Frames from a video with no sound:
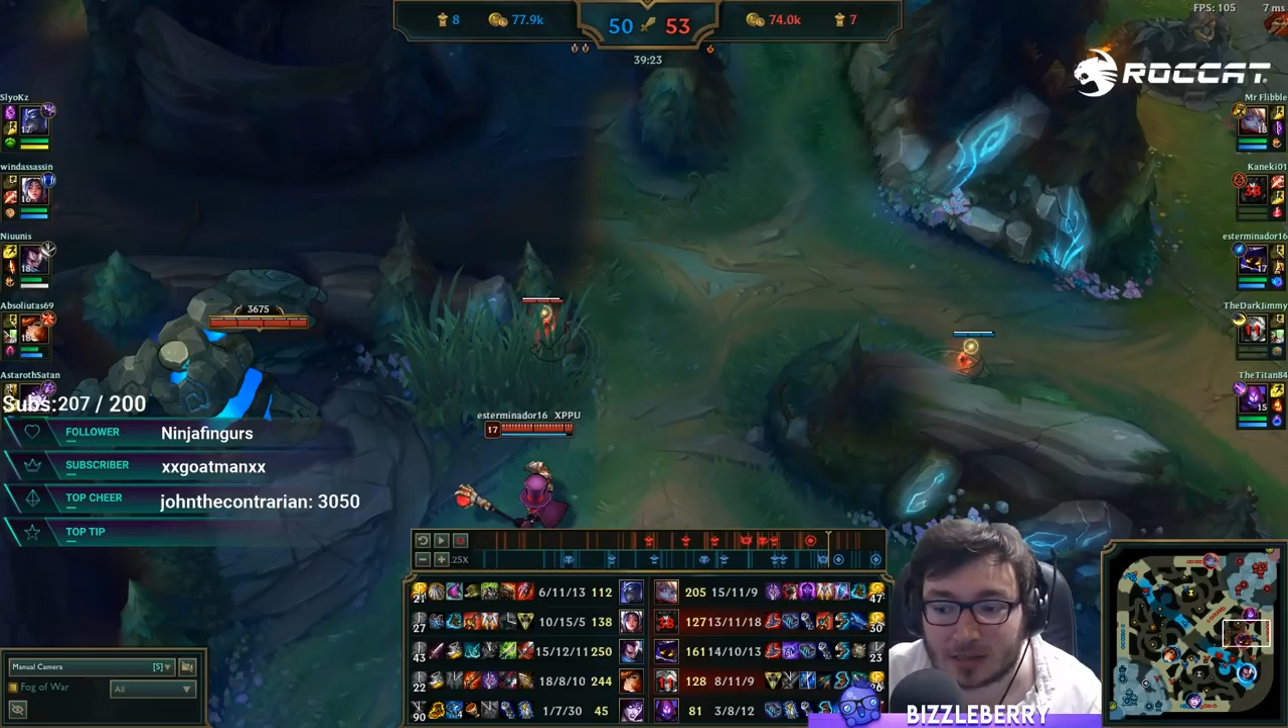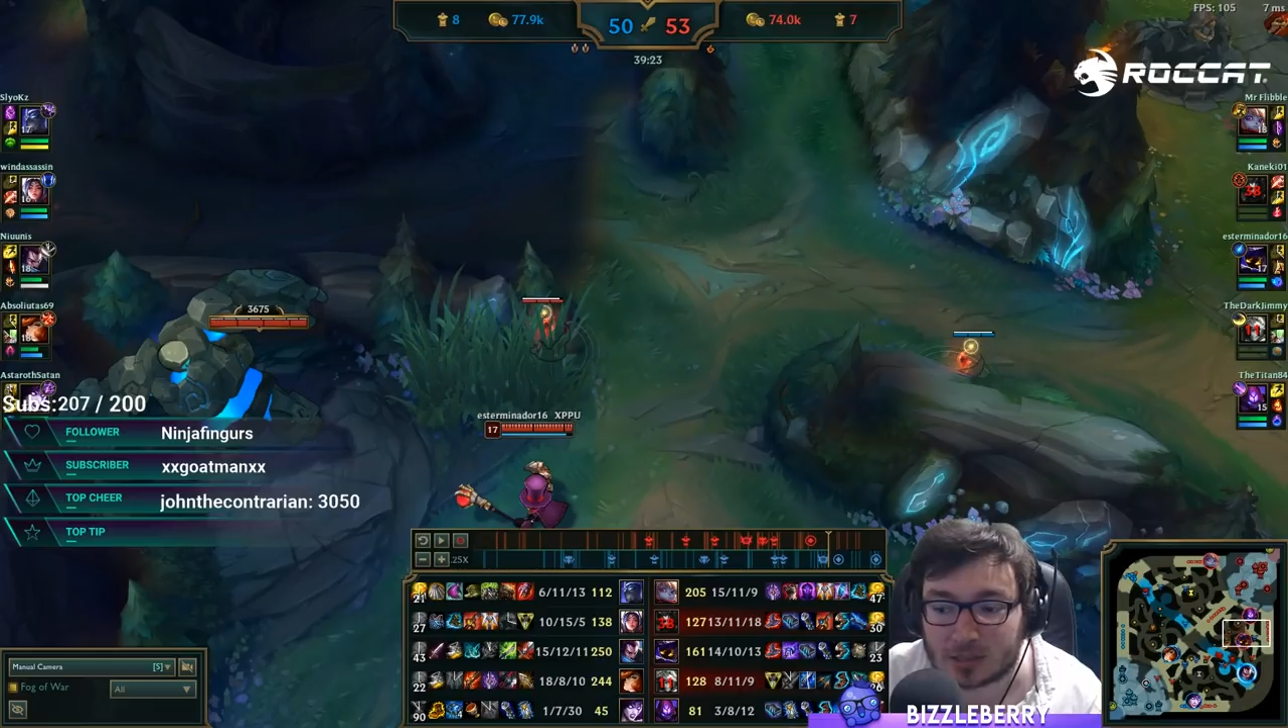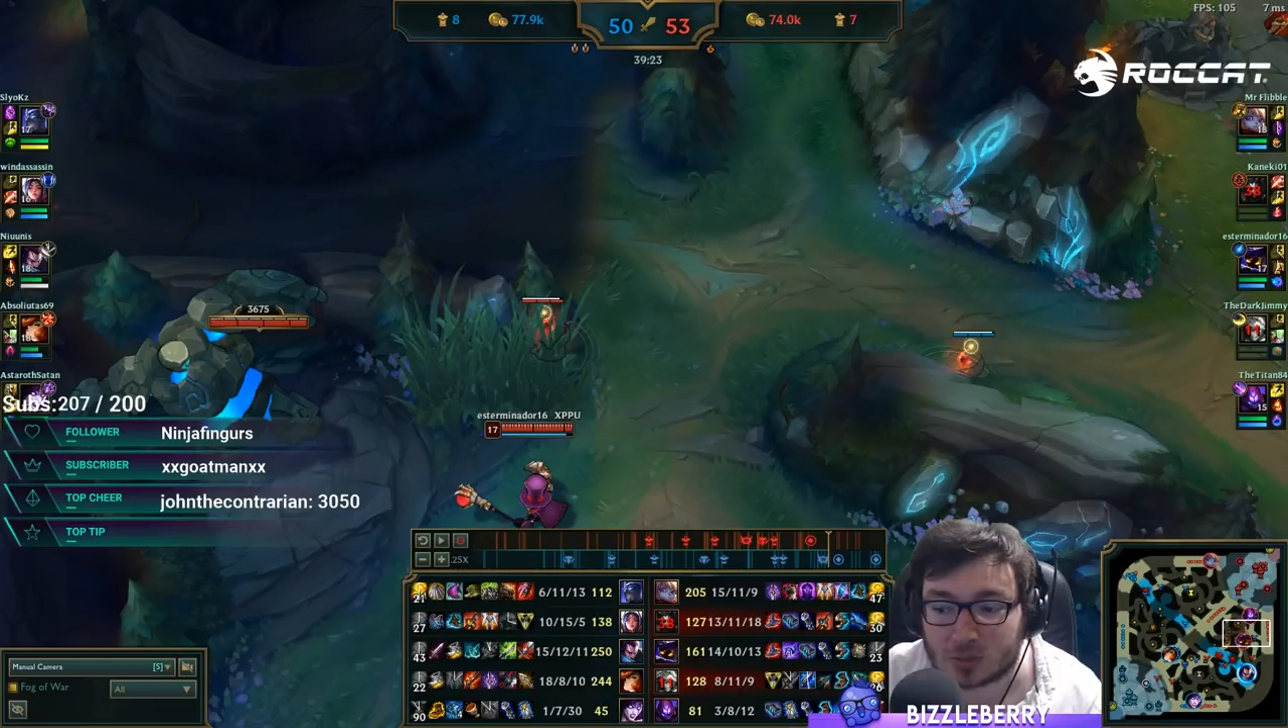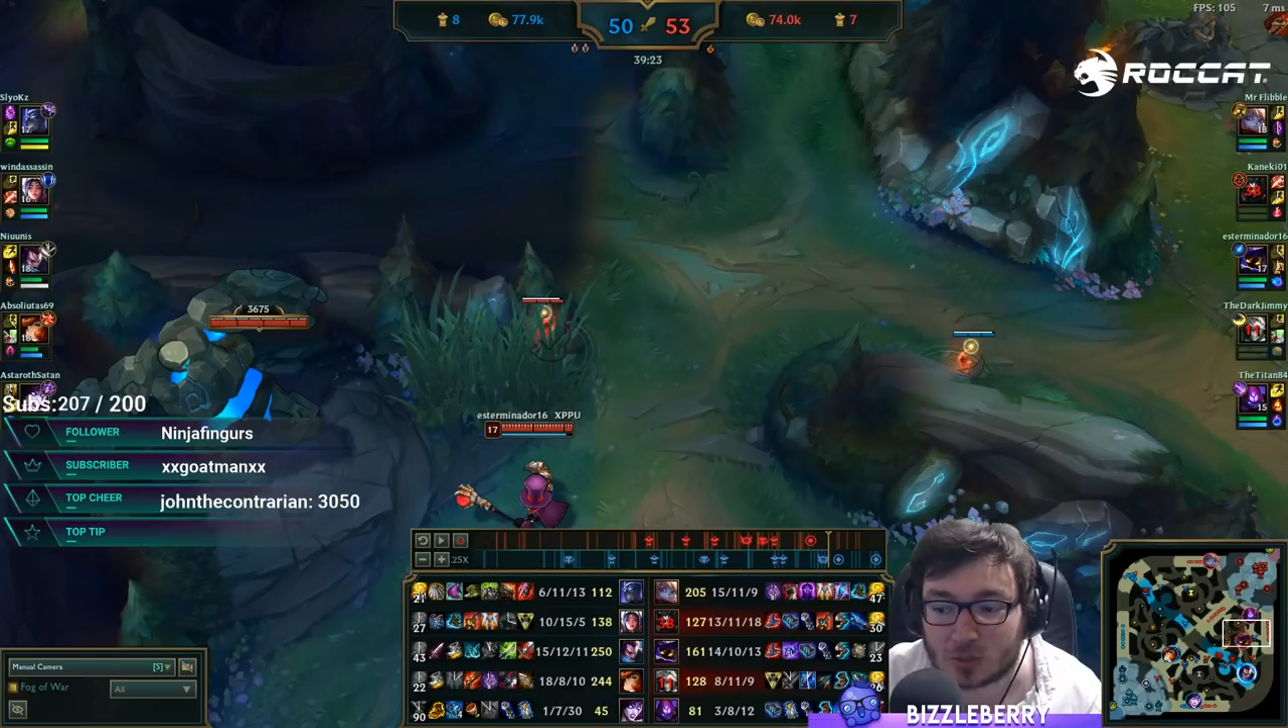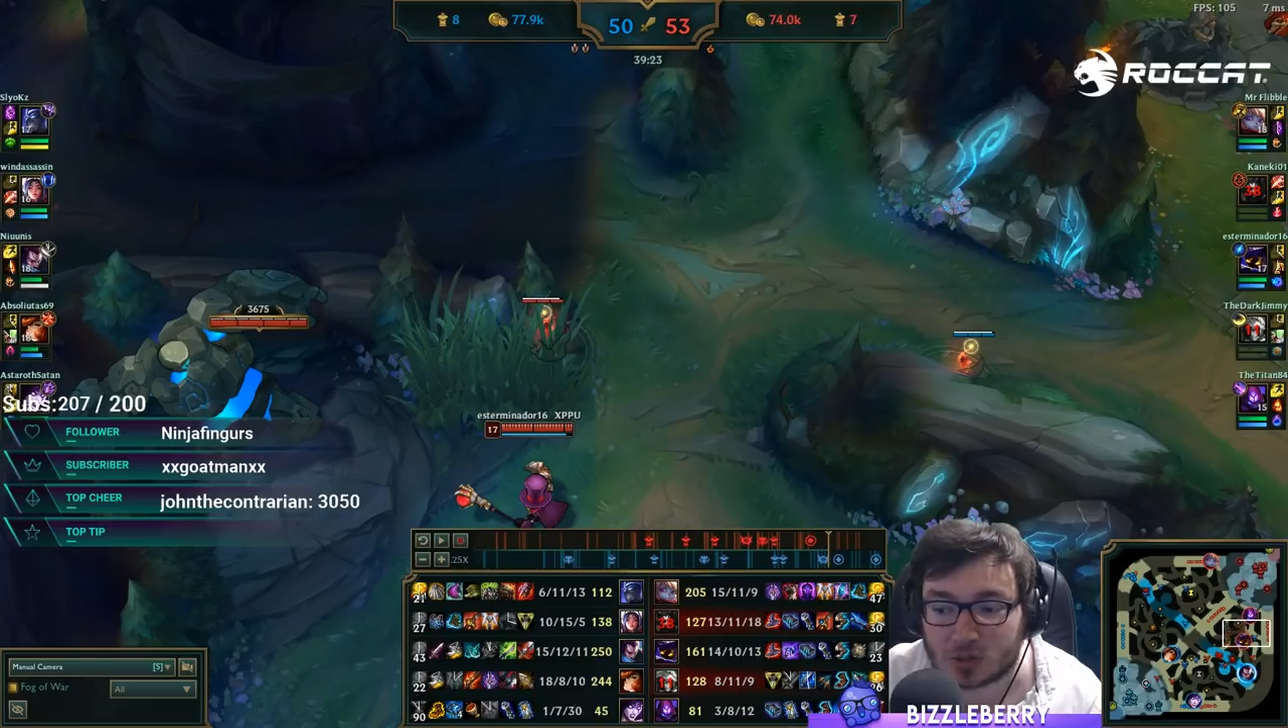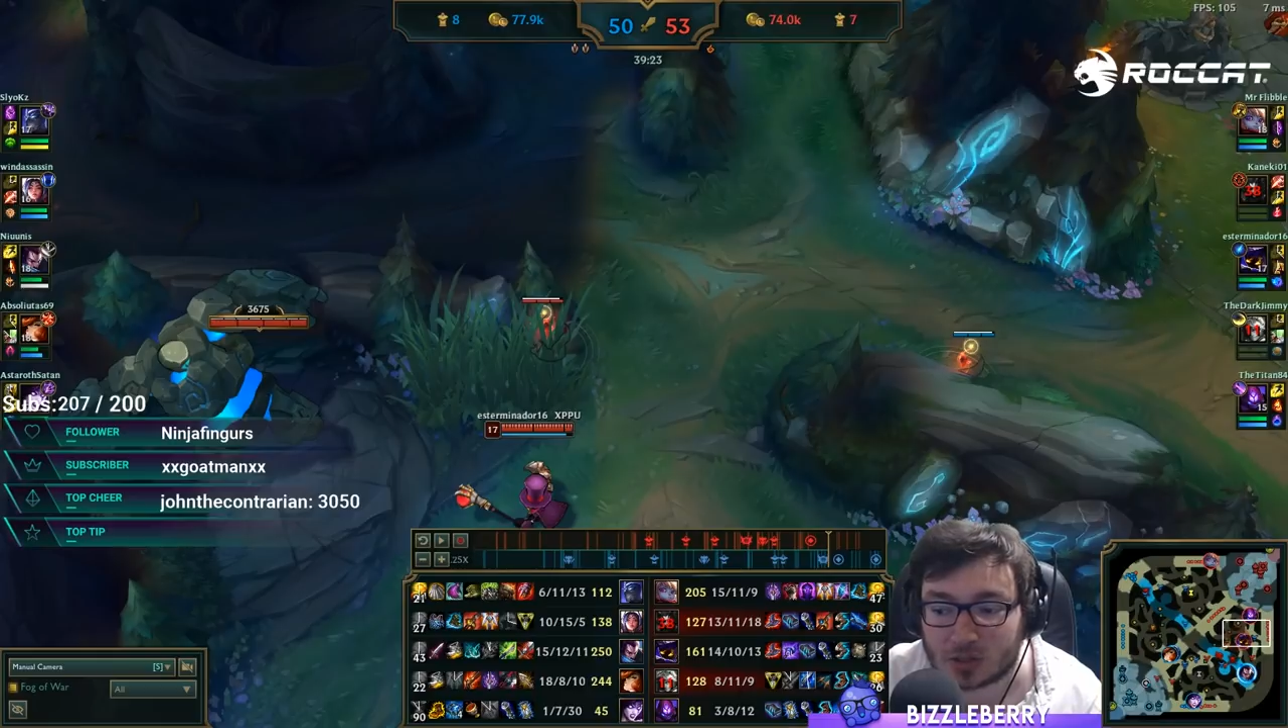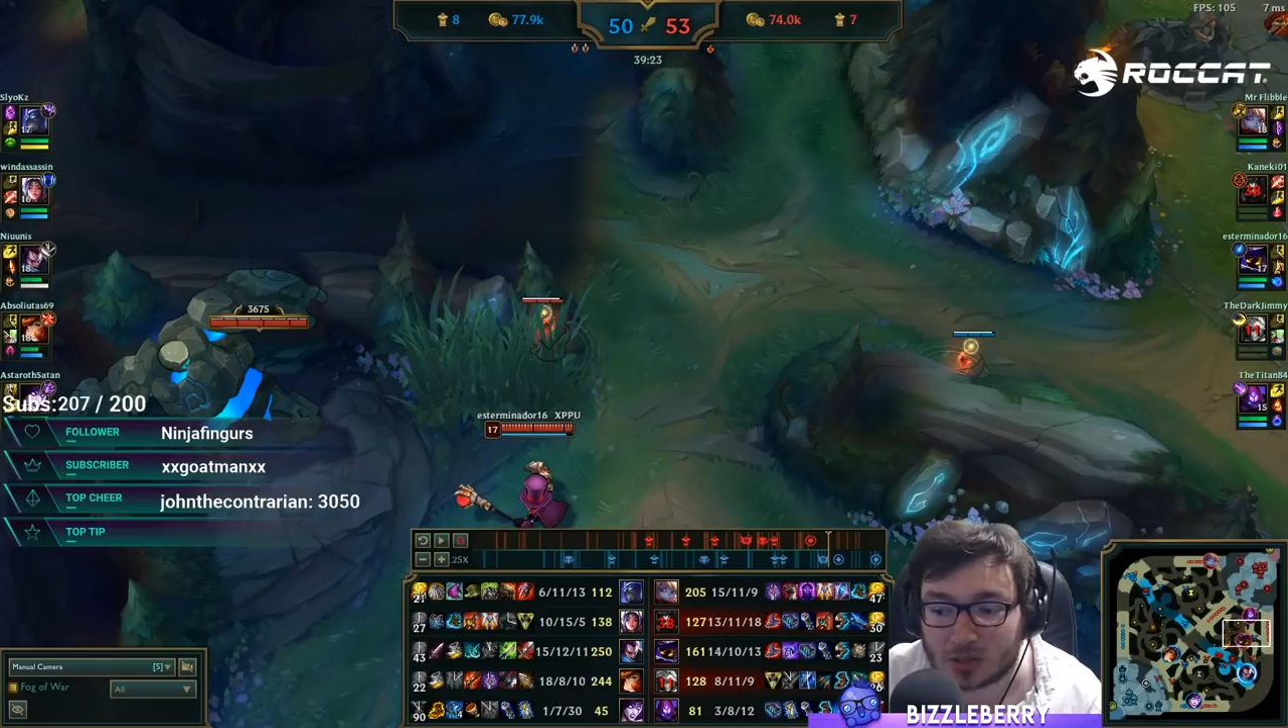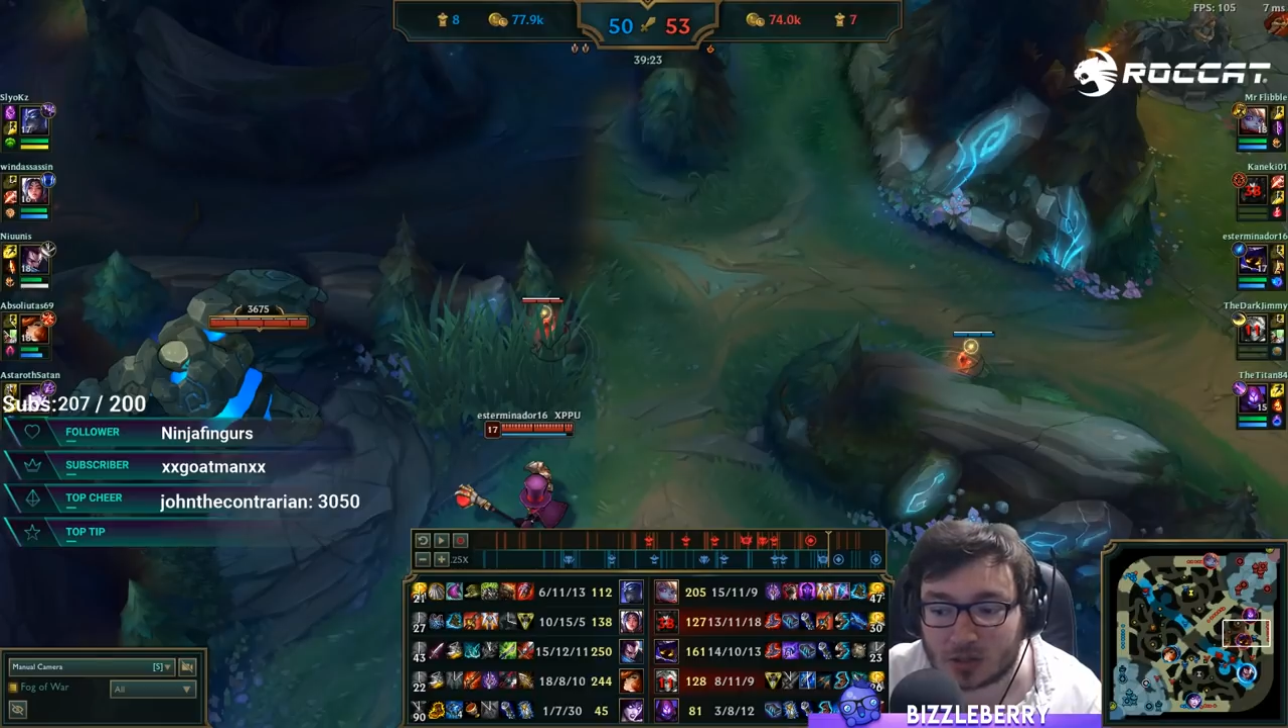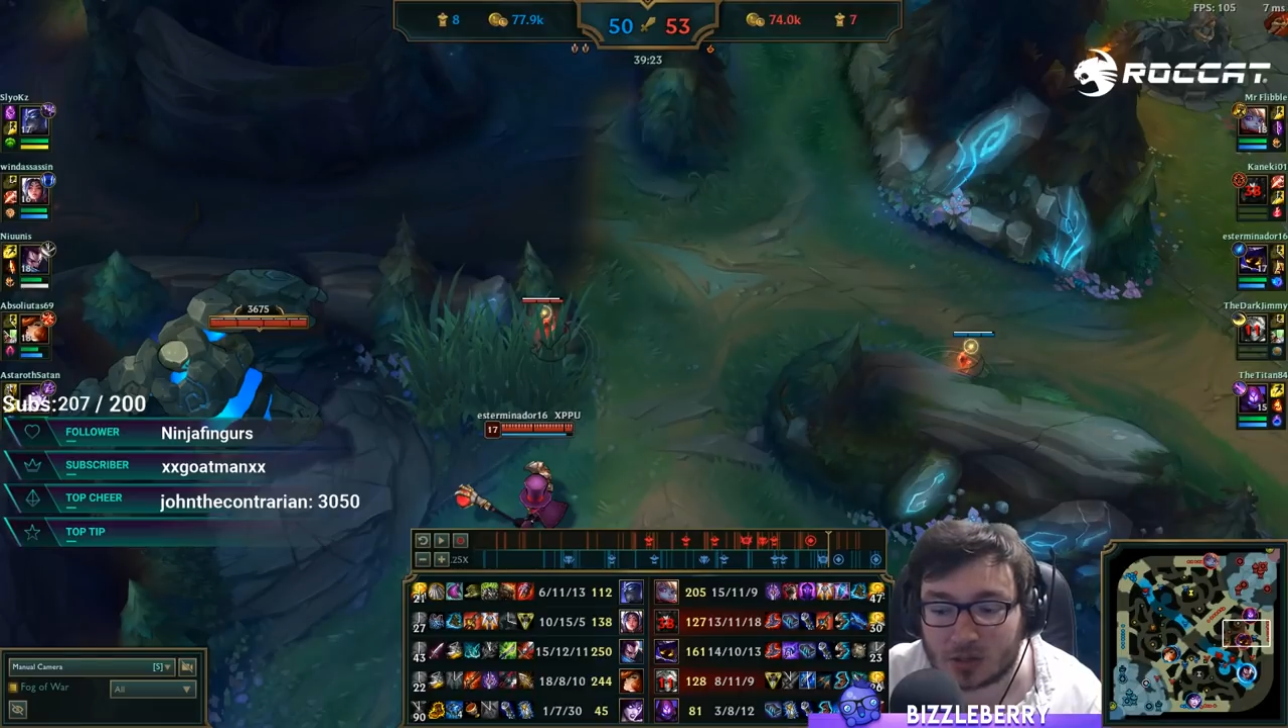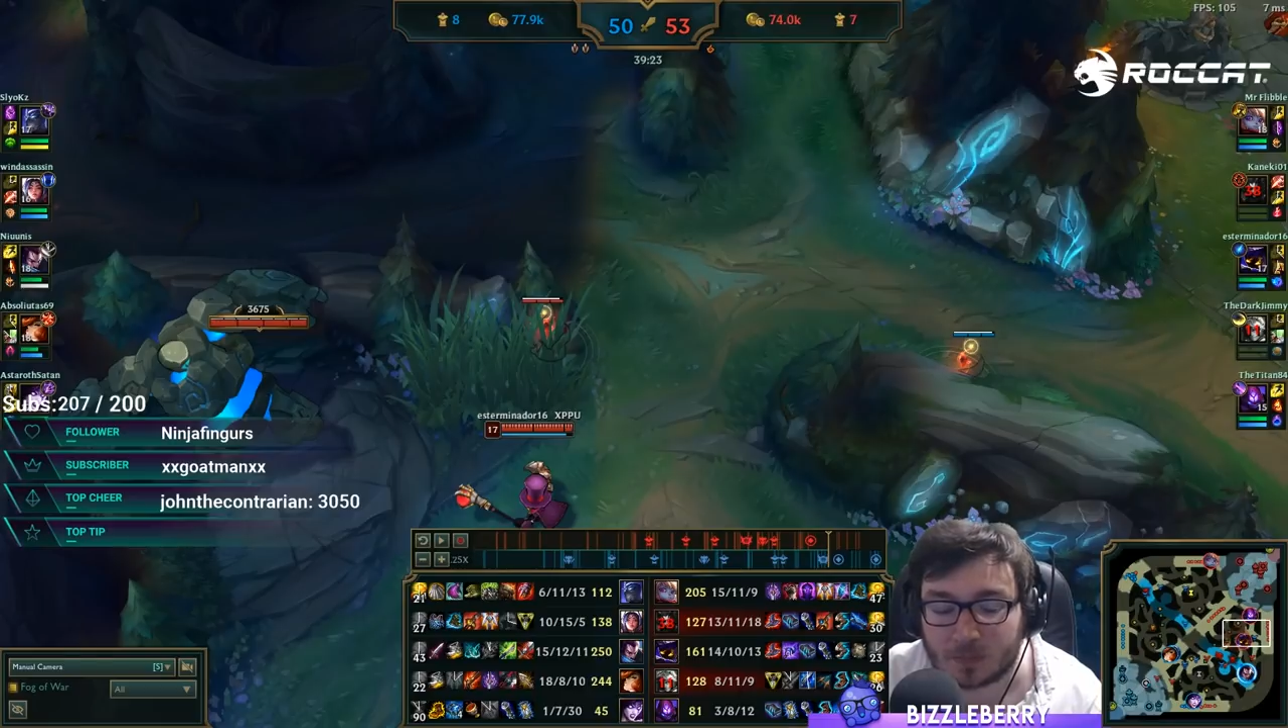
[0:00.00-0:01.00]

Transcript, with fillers: situation here.